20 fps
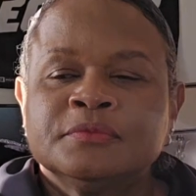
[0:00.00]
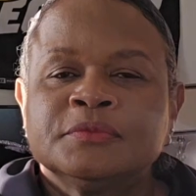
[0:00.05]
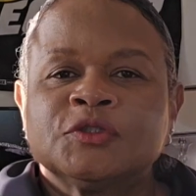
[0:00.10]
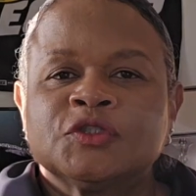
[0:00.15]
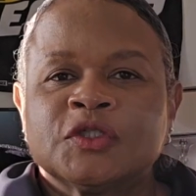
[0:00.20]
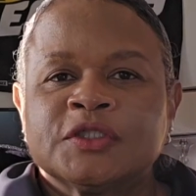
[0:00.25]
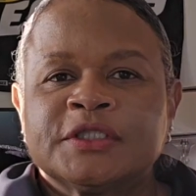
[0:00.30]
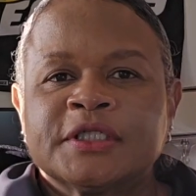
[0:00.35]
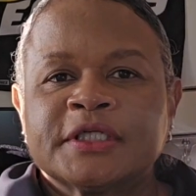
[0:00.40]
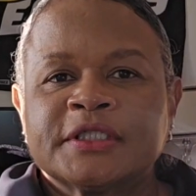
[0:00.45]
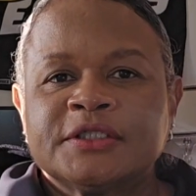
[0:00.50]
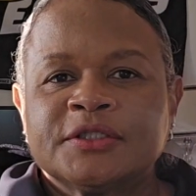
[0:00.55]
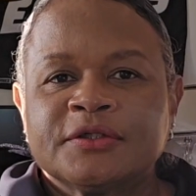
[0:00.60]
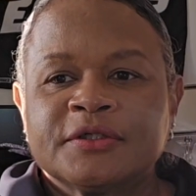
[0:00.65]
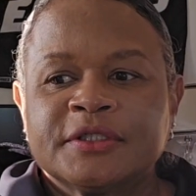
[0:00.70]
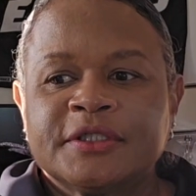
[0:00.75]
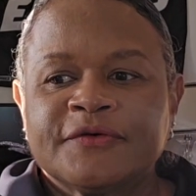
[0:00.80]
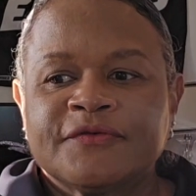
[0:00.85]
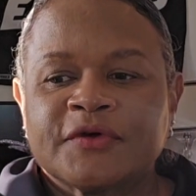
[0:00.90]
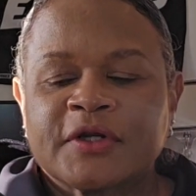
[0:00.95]
So I took it to a
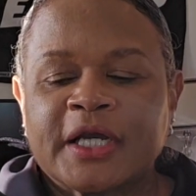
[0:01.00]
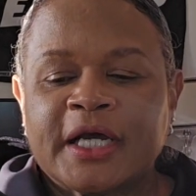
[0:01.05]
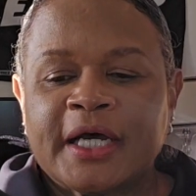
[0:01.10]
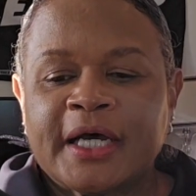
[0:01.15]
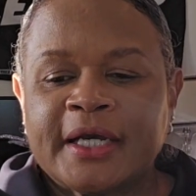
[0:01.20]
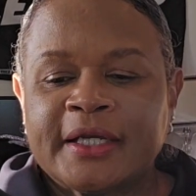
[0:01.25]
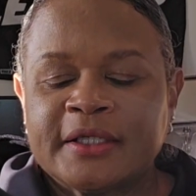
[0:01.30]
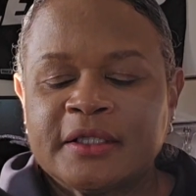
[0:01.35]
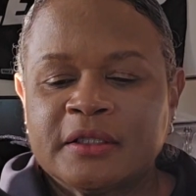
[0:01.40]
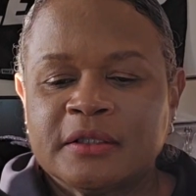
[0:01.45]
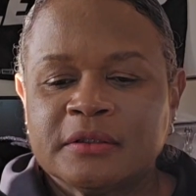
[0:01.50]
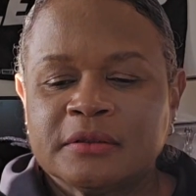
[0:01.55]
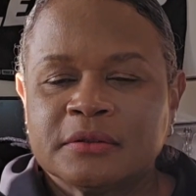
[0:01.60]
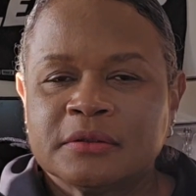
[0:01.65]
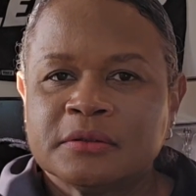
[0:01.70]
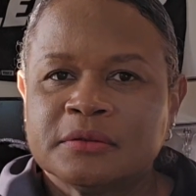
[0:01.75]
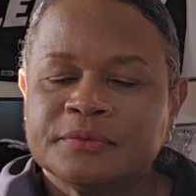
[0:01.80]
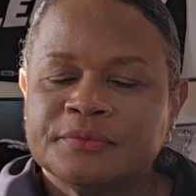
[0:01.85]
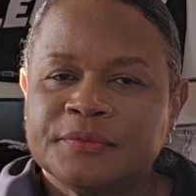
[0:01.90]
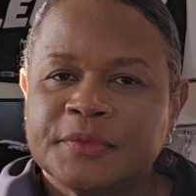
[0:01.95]
different guy,
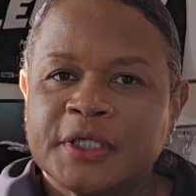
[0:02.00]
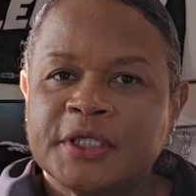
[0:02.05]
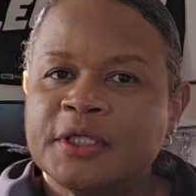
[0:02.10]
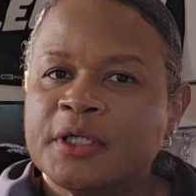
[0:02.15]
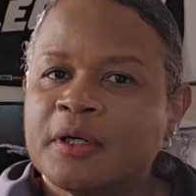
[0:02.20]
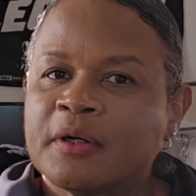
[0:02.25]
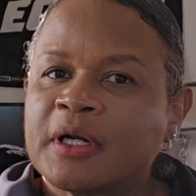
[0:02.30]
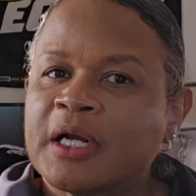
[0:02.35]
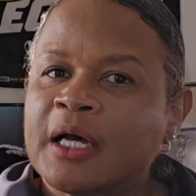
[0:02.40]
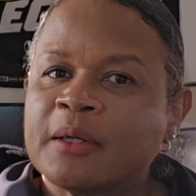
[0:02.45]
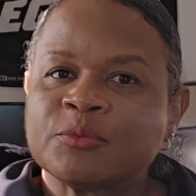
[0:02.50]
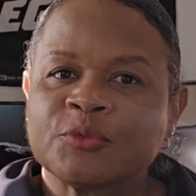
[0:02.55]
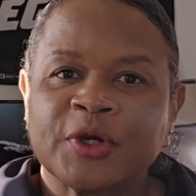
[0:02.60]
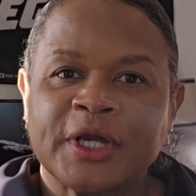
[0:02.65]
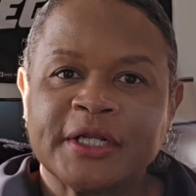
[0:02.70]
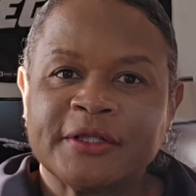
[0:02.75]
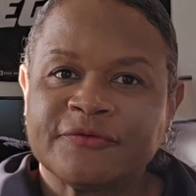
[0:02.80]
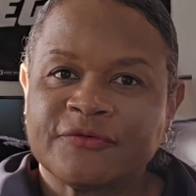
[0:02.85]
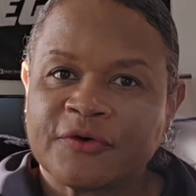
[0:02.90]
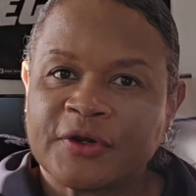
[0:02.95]
you know, and I'm
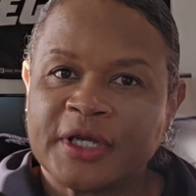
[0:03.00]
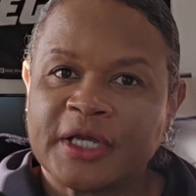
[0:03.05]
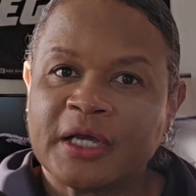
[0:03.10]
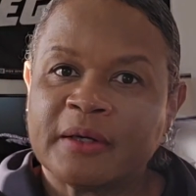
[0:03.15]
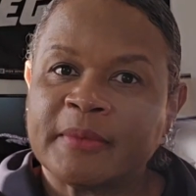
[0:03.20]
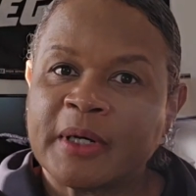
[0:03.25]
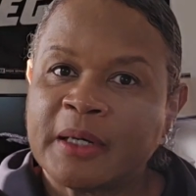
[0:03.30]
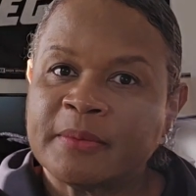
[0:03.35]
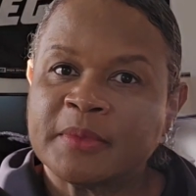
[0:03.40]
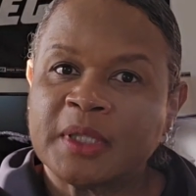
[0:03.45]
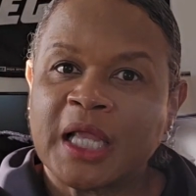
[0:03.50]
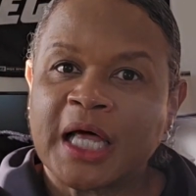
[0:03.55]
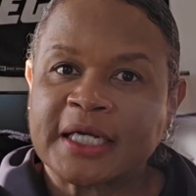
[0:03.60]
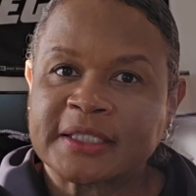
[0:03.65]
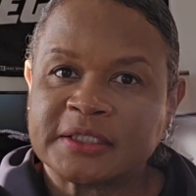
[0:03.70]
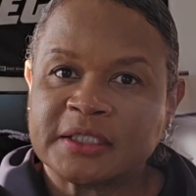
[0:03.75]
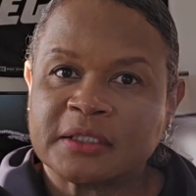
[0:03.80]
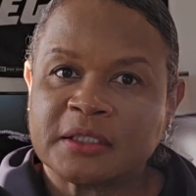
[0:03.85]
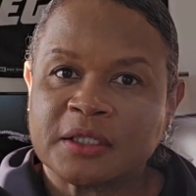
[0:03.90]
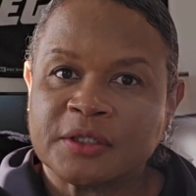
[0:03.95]
ready for him. I'm
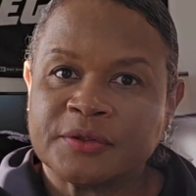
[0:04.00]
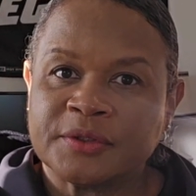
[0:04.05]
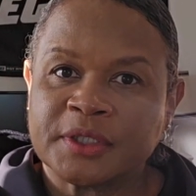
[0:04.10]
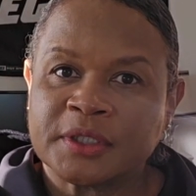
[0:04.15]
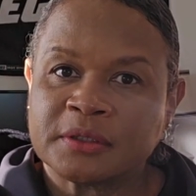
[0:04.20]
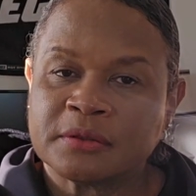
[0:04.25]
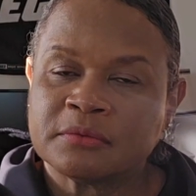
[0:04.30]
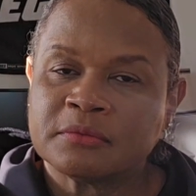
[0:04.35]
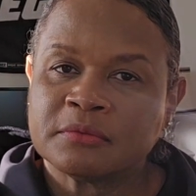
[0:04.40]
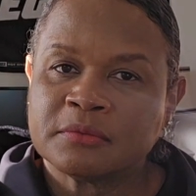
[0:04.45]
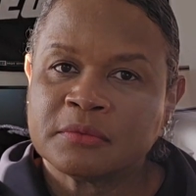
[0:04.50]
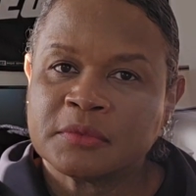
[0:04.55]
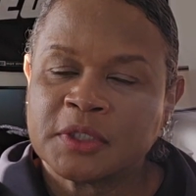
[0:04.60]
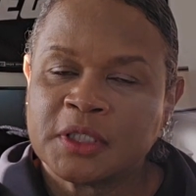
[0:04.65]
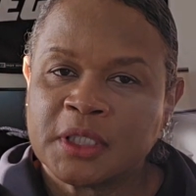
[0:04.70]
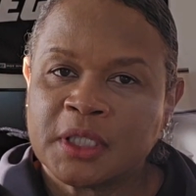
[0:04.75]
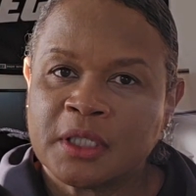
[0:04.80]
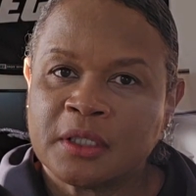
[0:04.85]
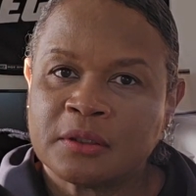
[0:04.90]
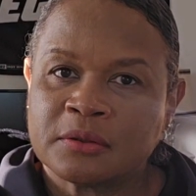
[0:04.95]
locked and loaded, you
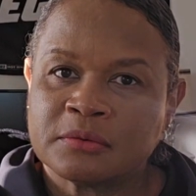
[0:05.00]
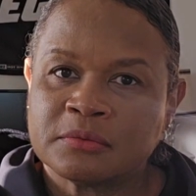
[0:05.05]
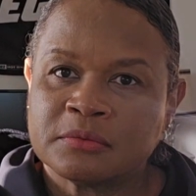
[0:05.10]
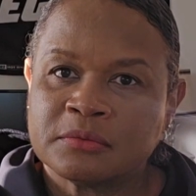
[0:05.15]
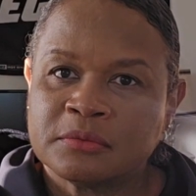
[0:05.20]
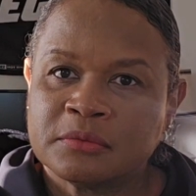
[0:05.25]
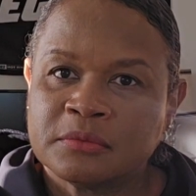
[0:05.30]
know.